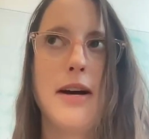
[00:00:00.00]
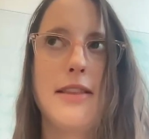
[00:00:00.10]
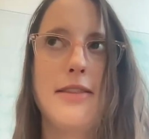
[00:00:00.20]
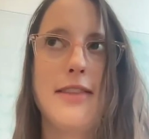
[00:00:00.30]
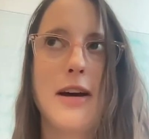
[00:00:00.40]

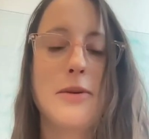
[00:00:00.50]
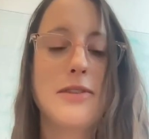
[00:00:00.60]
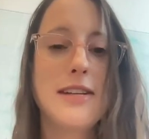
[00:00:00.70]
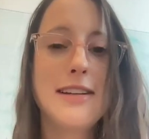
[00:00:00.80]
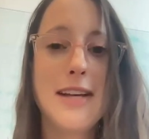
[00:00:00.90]
But that
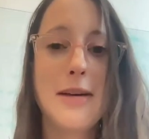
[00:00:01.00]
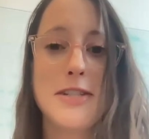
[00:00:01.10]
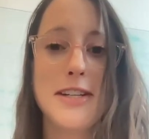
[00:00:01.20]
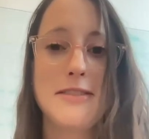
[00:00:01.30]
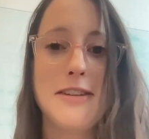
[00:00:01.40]
was the
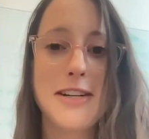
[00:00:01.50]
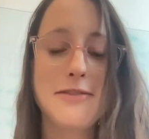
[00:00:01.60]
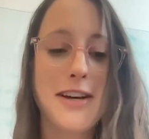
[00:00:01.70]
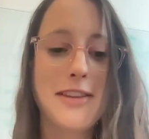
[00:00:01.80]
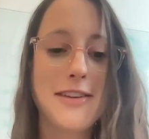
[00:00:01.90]
exception. A lot
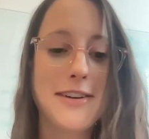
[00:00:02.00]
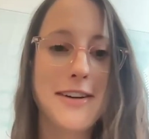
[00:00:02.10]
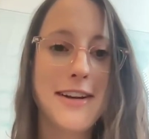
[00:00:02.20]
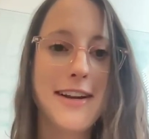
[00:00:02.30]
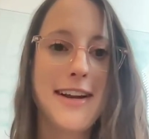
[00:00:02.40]
of
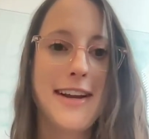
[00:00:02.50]
other